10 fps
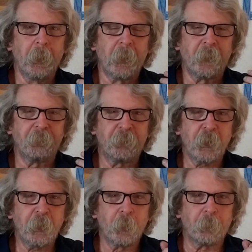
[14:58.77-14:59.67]
the
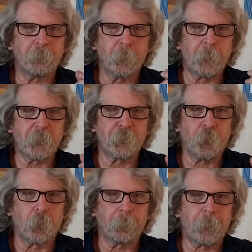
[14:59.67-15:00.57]
video from his
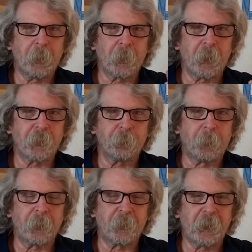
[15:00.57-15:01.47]
song Paradise by the
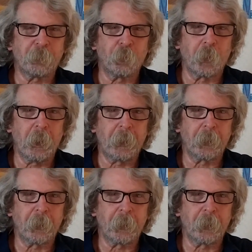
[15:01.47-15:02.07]
Dashboard Light